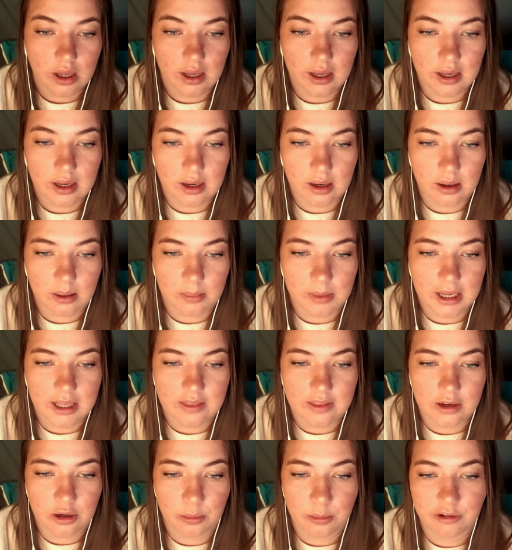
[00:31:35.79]

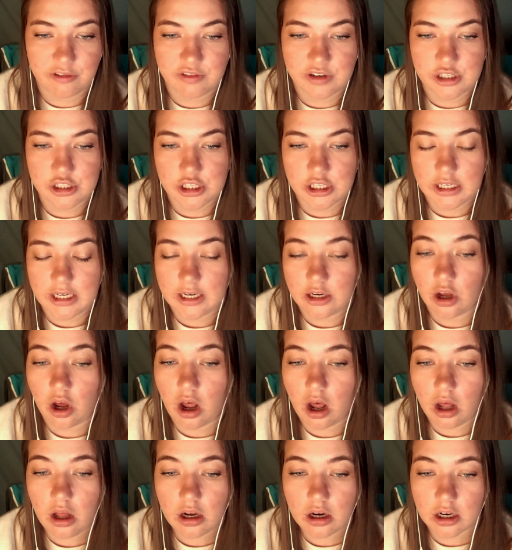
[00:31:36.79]
And they are proficient in
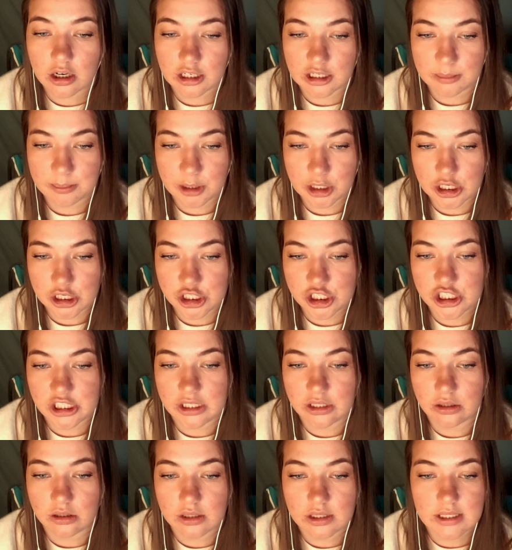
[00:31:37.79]
all armor,
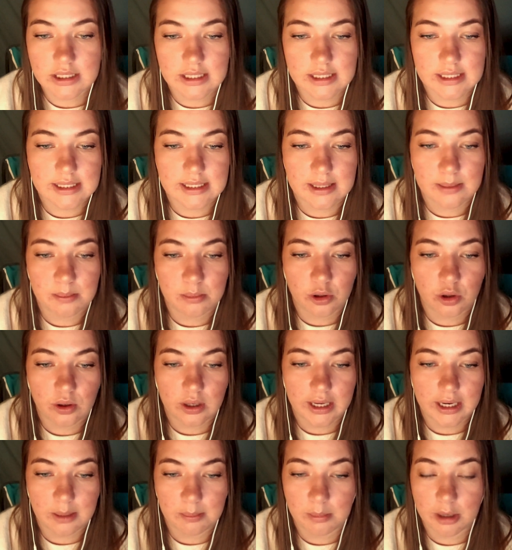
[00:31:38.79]
shields,
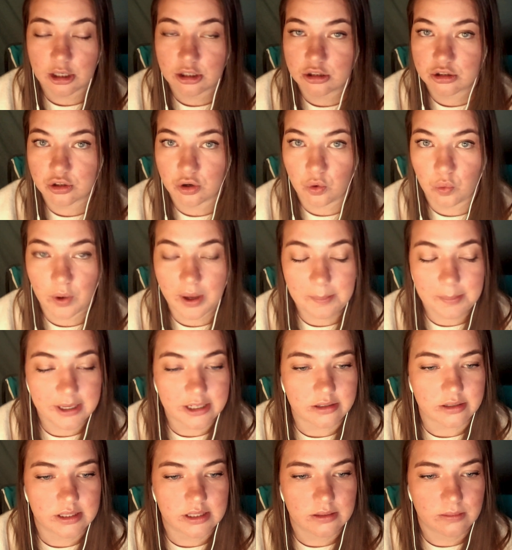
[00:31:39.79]
simple, and martial
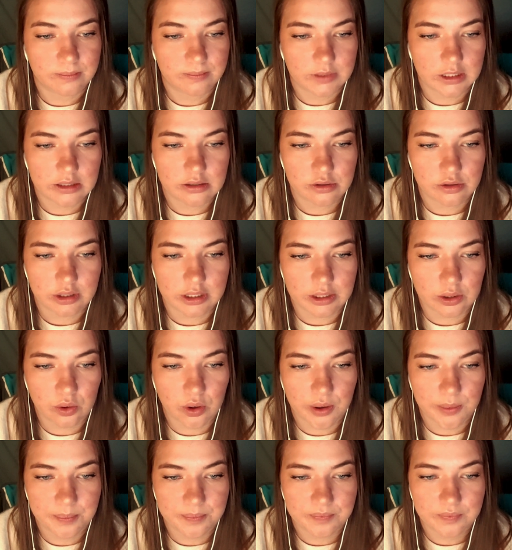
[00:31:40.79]
weapons. That's really
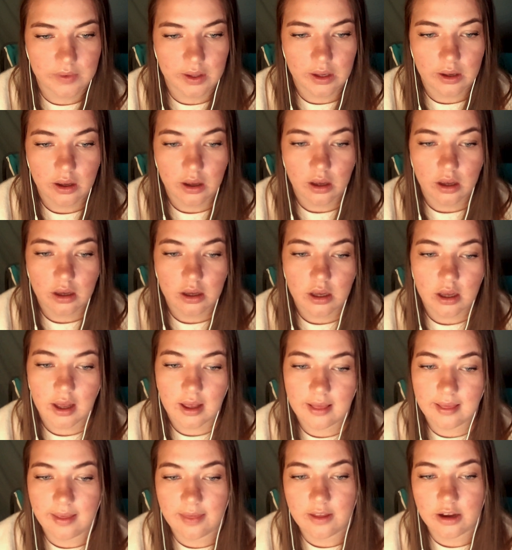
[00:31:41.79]
cool.
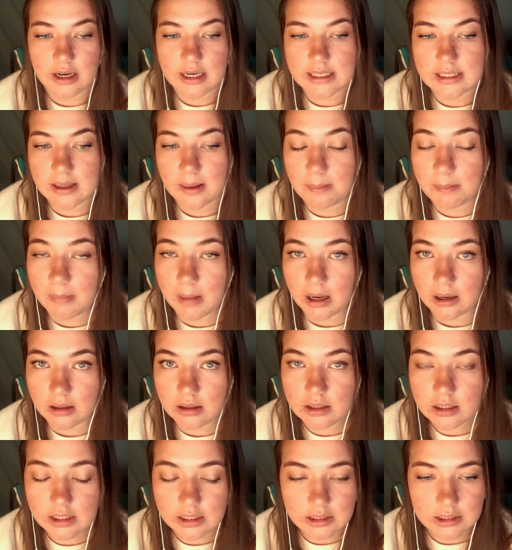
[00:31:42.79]
And then there is a
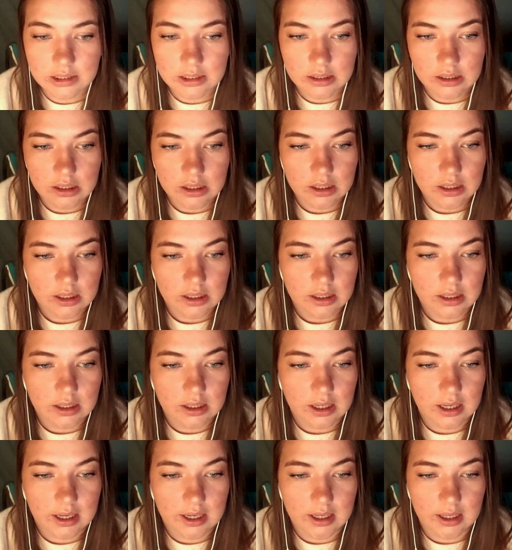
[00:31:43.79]
monk,
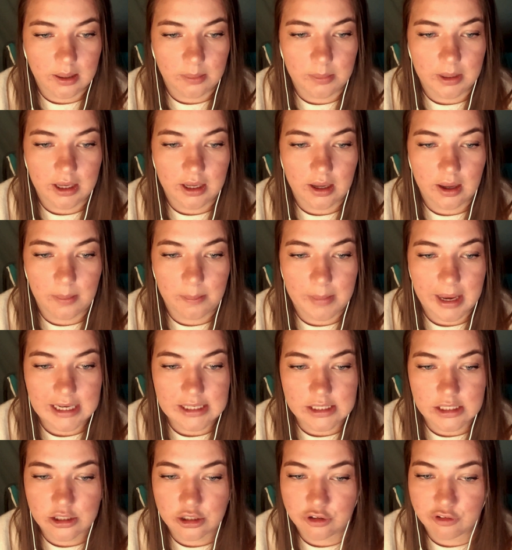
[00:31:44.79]
a
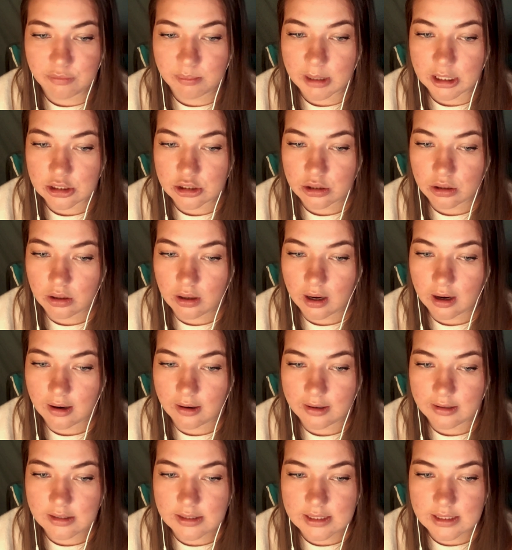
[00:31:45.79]
master of martial
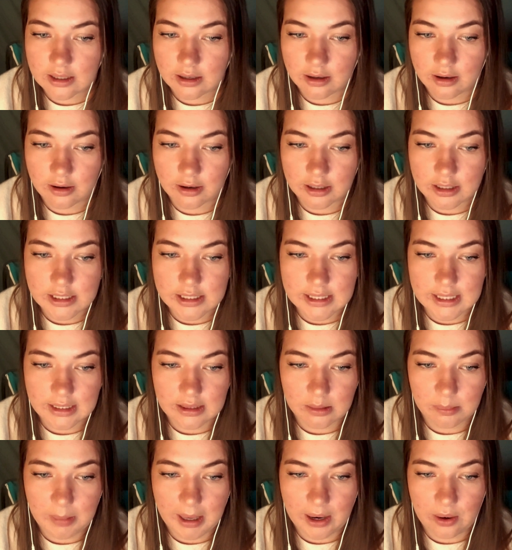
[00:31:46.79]
arts,
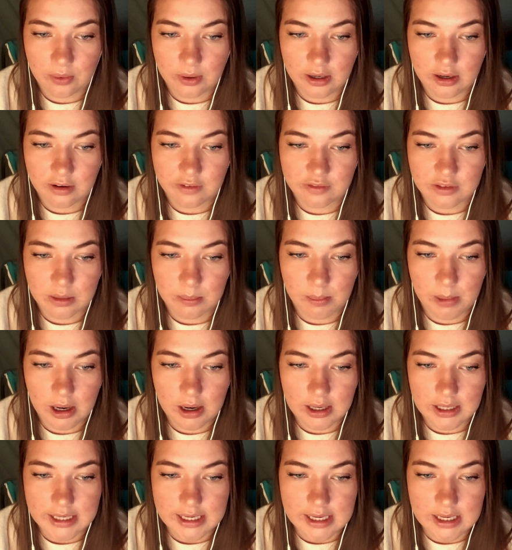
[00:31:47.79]
harnessing the power of the
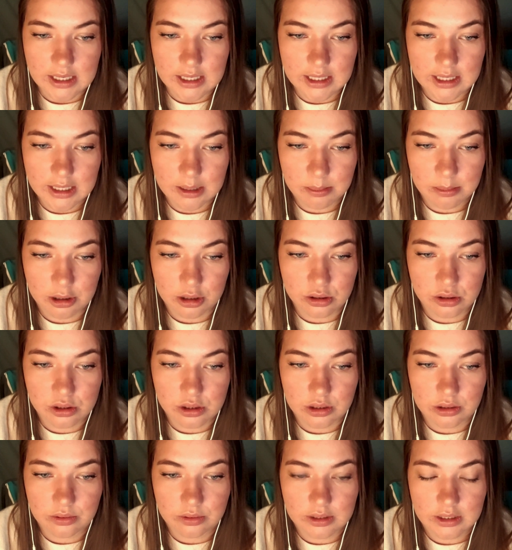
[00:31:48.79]
body in
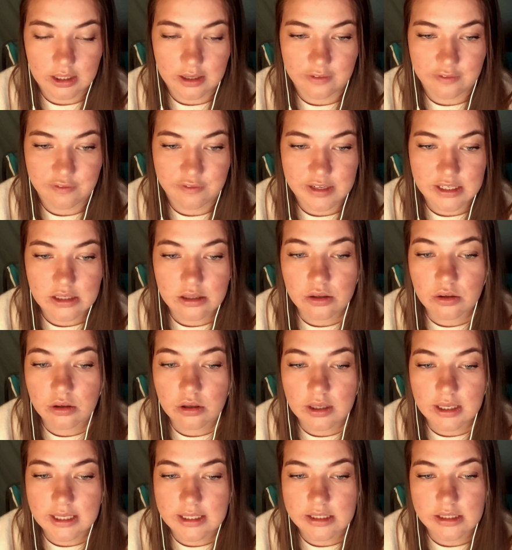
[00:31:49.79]
pursuit of
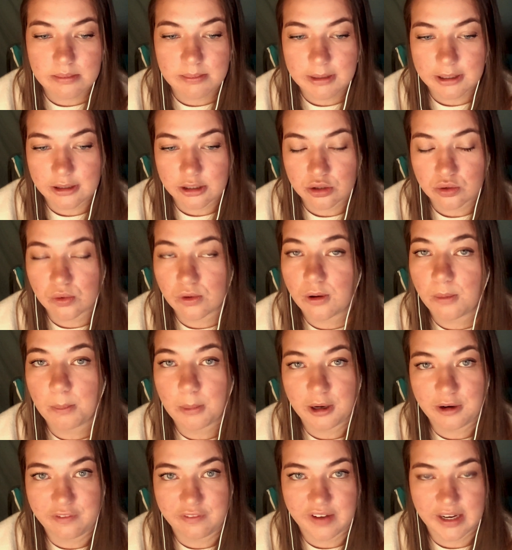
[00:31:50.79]
physical and spiritual
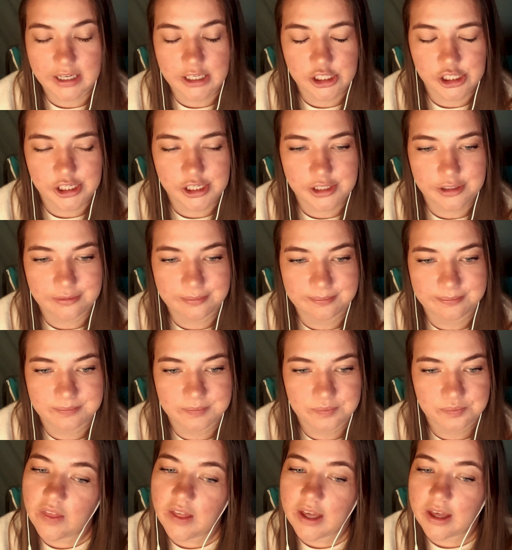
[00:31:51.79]
perfection.
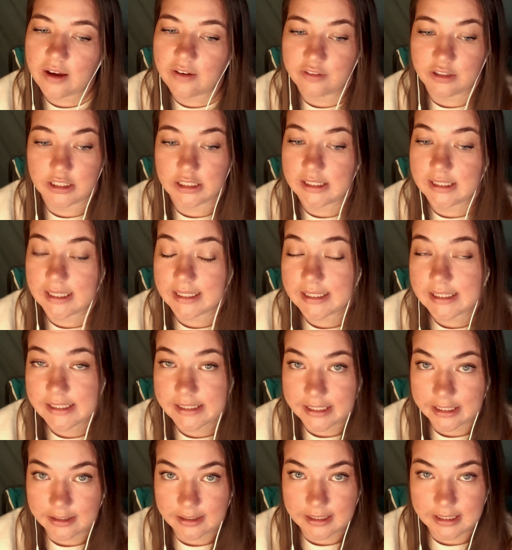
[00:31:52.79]
They have good
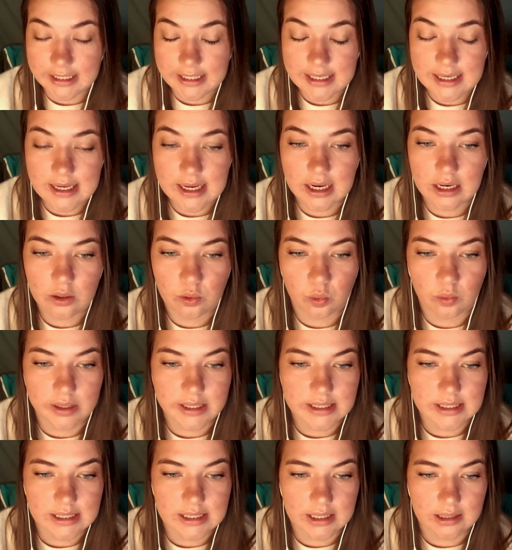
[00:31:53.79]
dexterity and
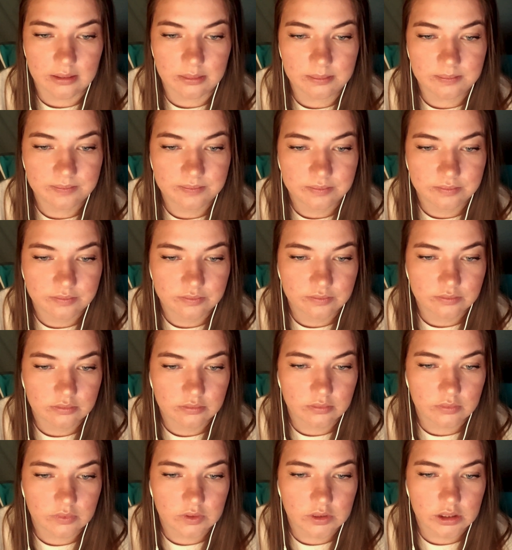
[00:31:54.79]
wisdom,
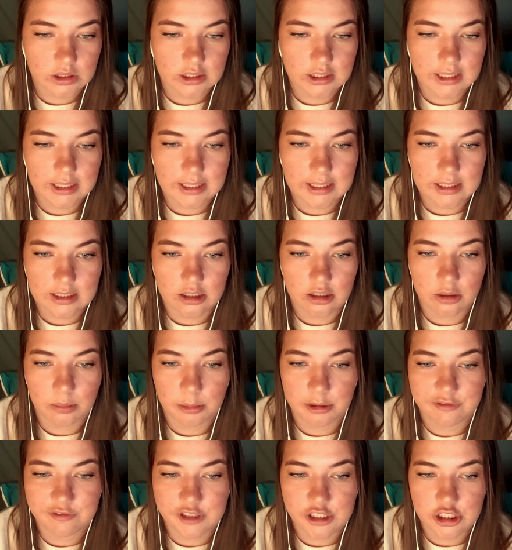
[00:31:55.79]
and are
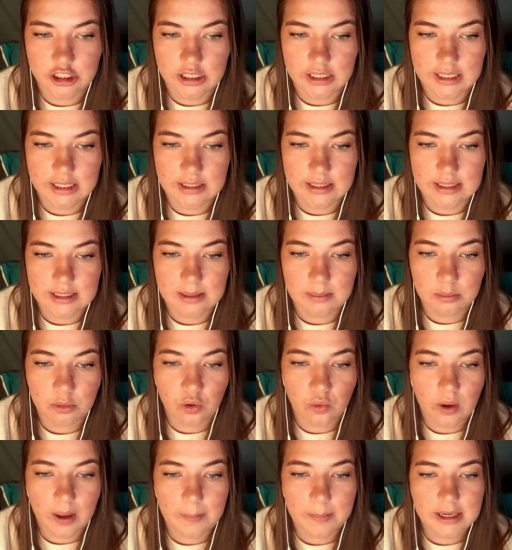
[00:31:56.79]
proficient in
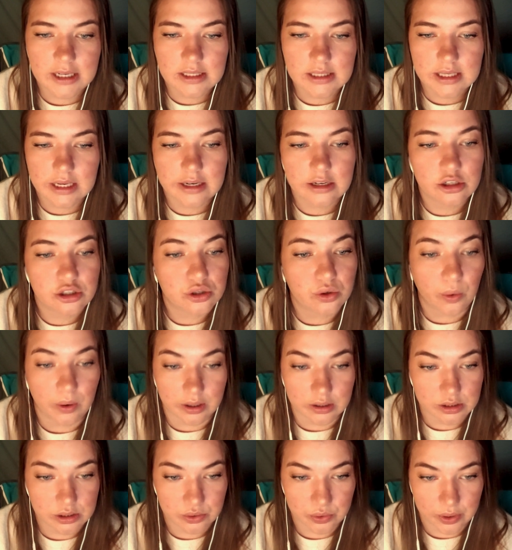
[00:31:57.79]
simple weapons and
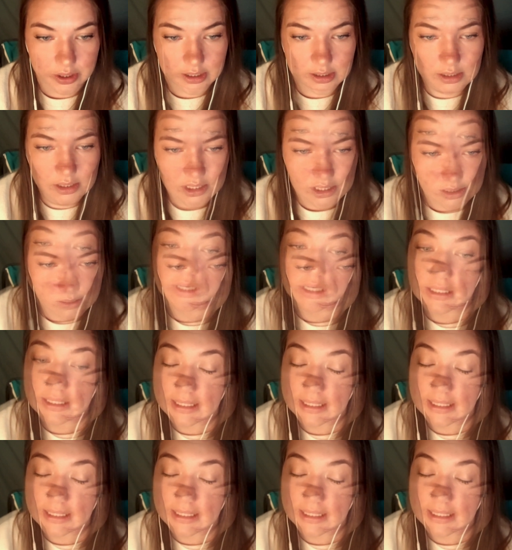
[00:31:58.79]
short swords.